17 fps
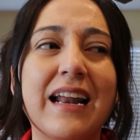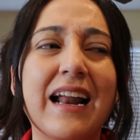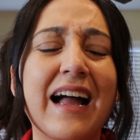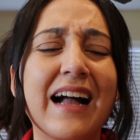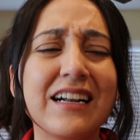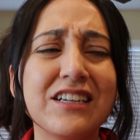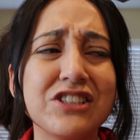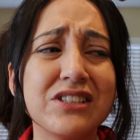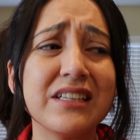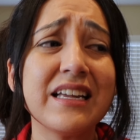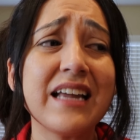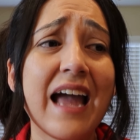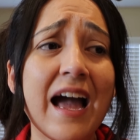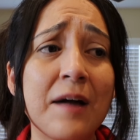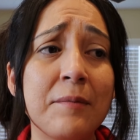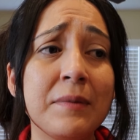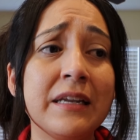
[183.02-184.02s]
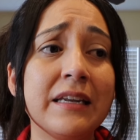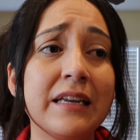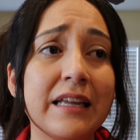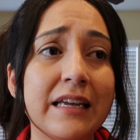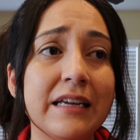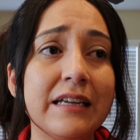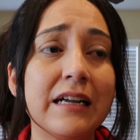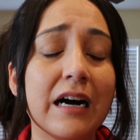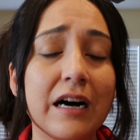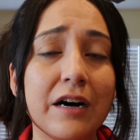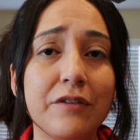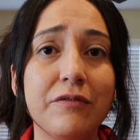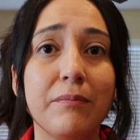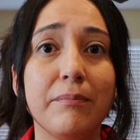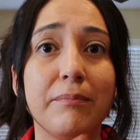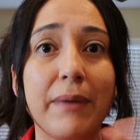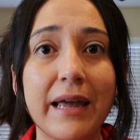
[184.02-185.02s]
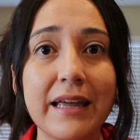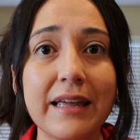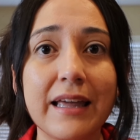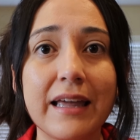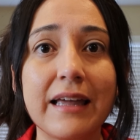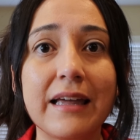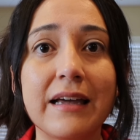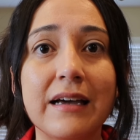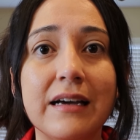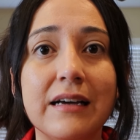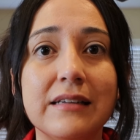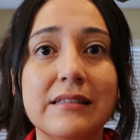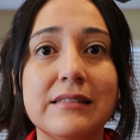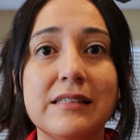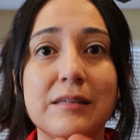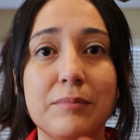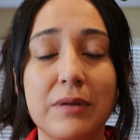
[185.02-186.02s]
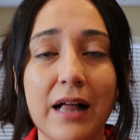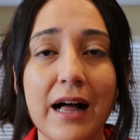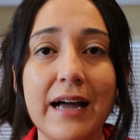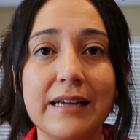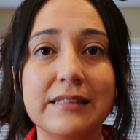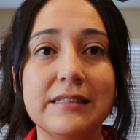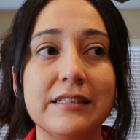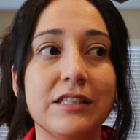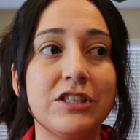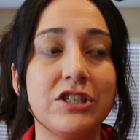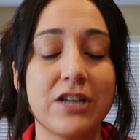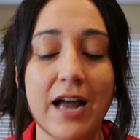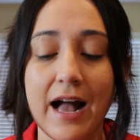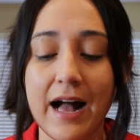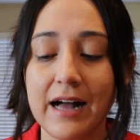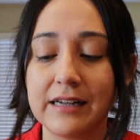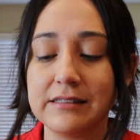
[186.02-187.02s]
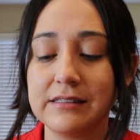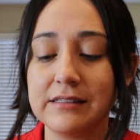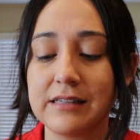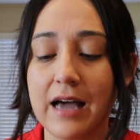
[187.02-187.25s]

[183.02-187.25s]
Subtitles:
that I actually am in need of baking supplies, such as,